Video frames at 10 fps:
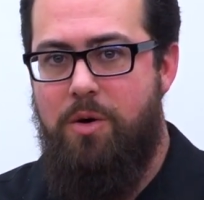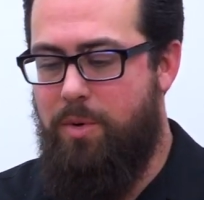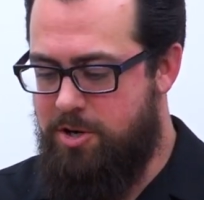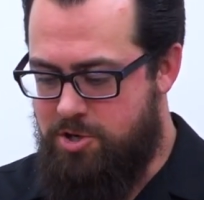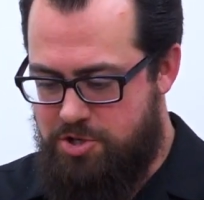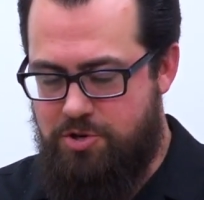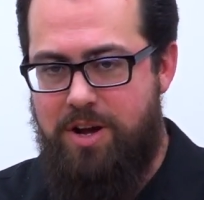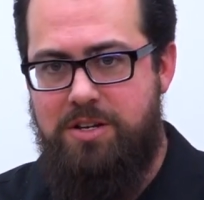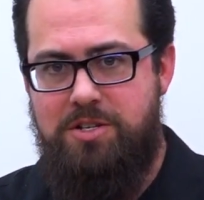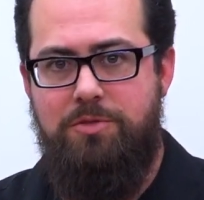when you're just
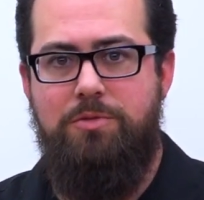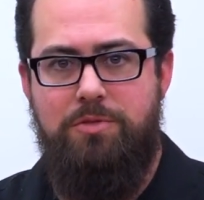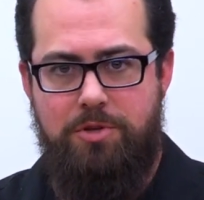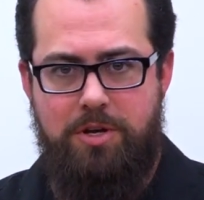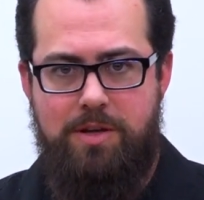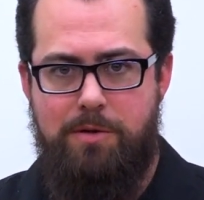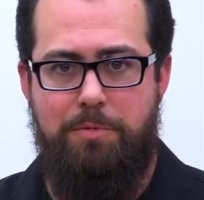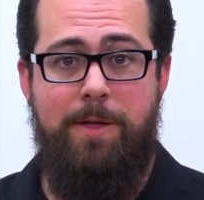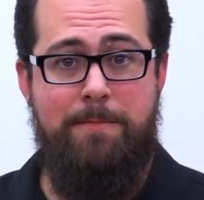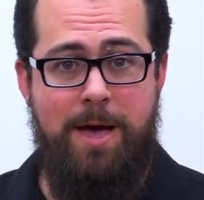trying to look at your
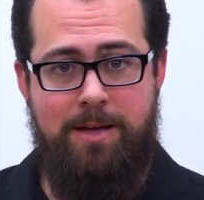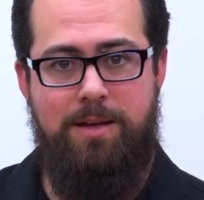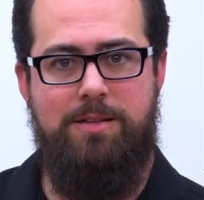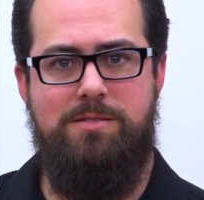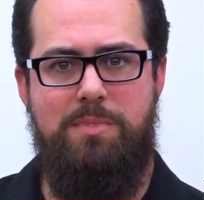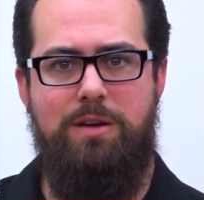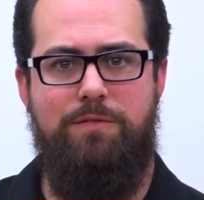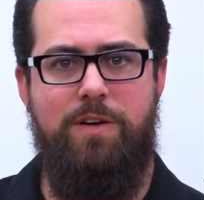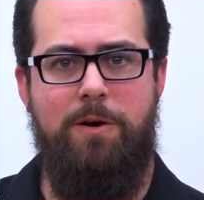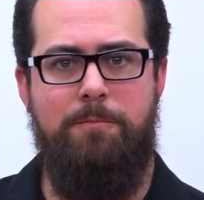playback and get some
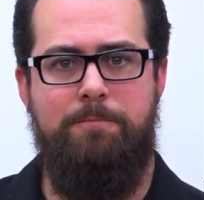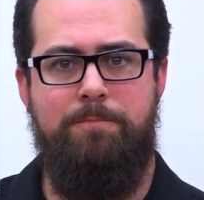info.